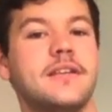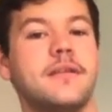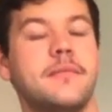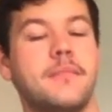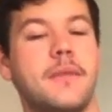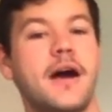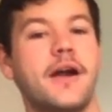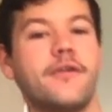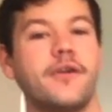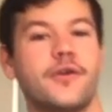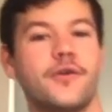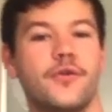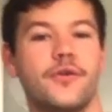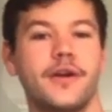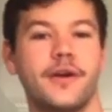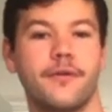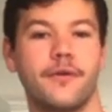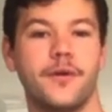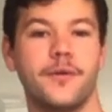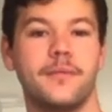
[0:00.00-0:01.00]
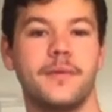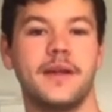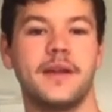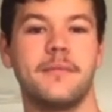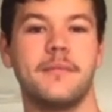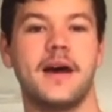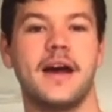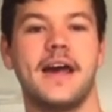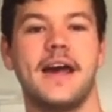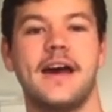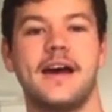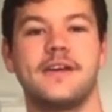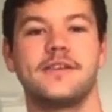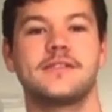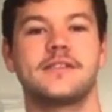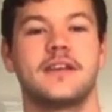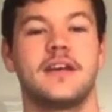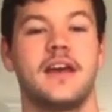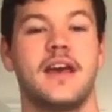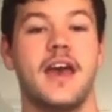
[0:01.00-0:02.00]
my recording room in my house.
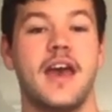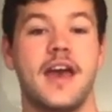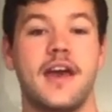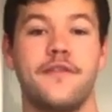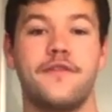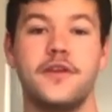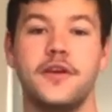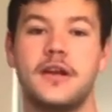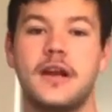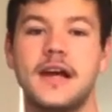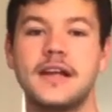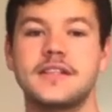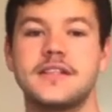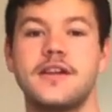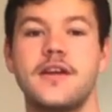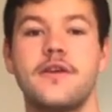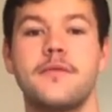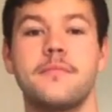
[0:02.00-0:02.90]
If you'd like to know